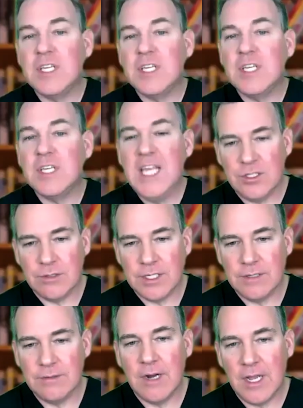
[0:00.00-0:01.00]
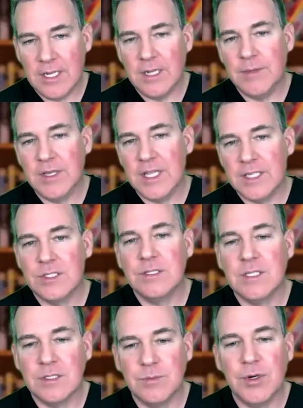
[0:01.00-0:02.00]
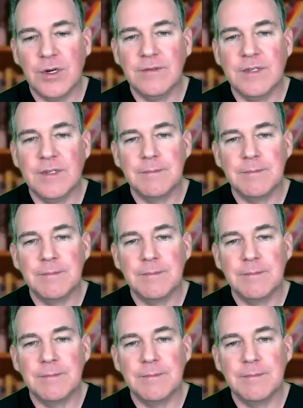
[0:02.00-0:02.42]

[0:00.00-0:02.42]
to exactly. get to it, right? I mean, that's, exactly. That's and,